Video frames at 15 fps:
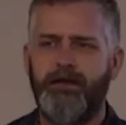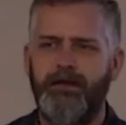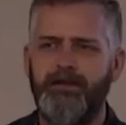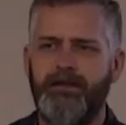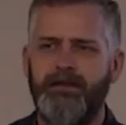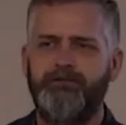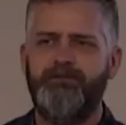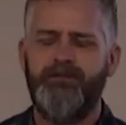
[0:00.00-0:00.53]

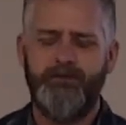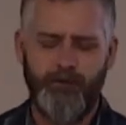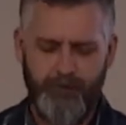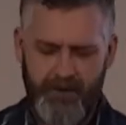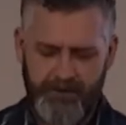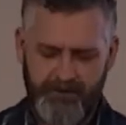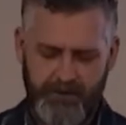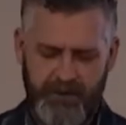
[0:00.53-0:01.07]
I've seen
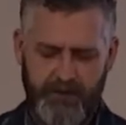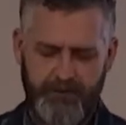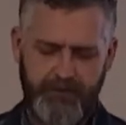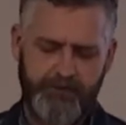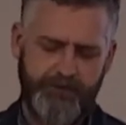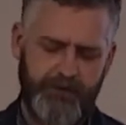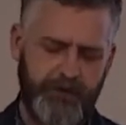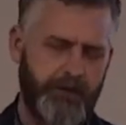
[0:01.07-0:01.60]
romantic
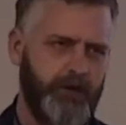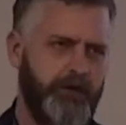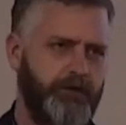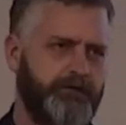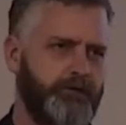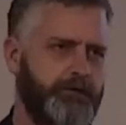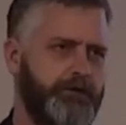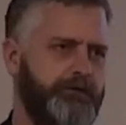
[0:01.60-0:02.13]
comedies. I know how
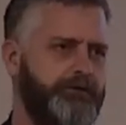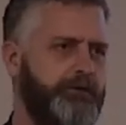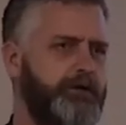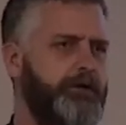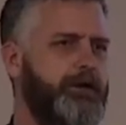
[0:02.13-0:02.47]
this works.